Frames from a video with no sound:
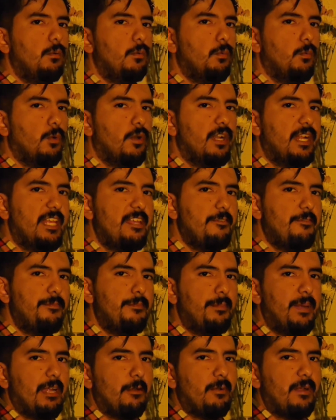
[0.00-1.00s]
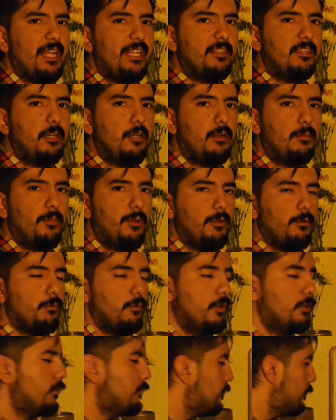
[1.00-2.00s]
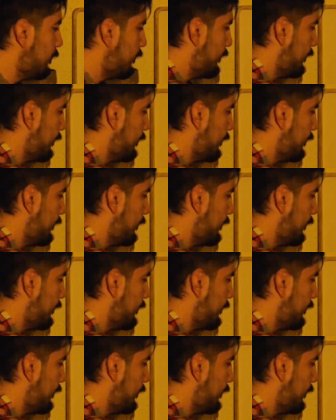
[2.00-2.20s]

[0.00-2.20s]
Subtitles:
What If by Randall Monroe.